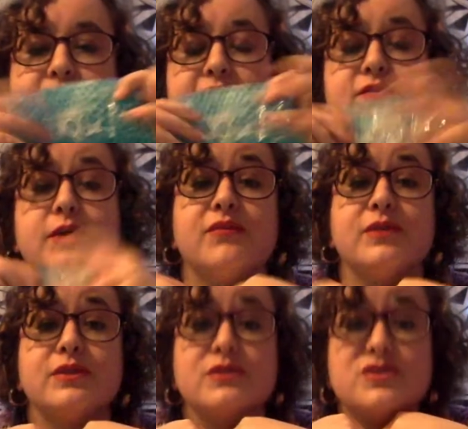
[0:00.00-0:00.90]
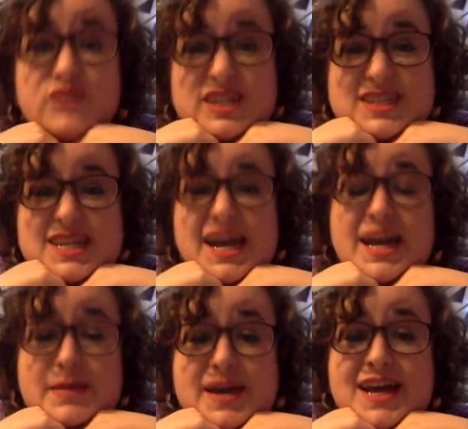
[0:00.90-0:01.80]
If you have one of those freezy
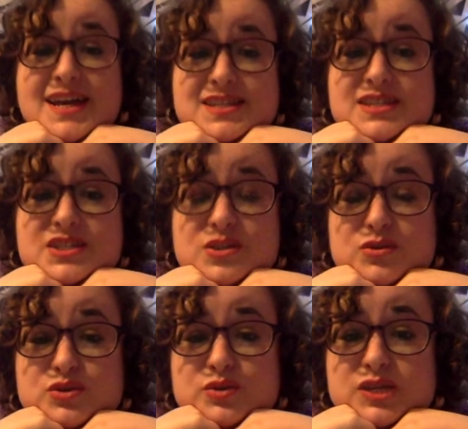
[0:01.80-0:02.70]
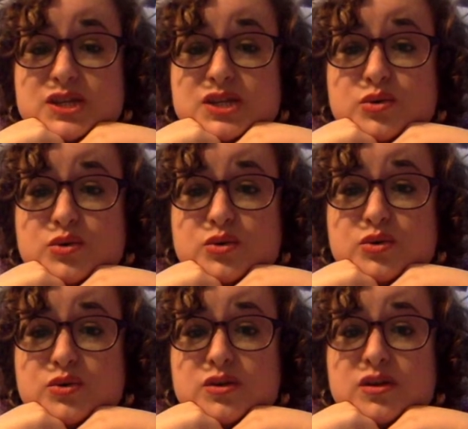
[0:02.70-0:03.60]
eye masks, those are really
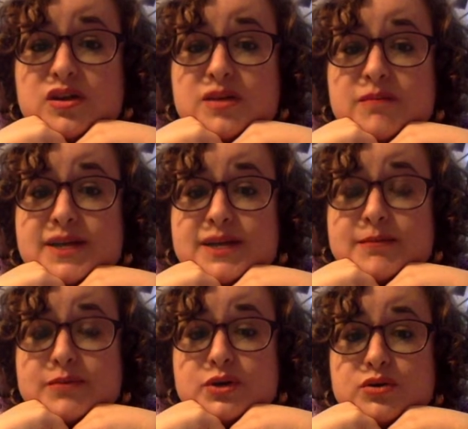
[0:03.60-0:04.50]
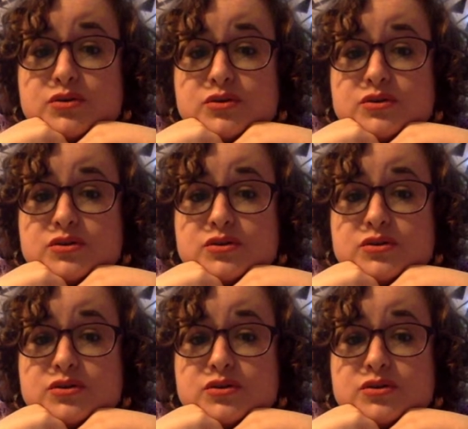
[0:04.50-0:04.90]
cool. Mine broke.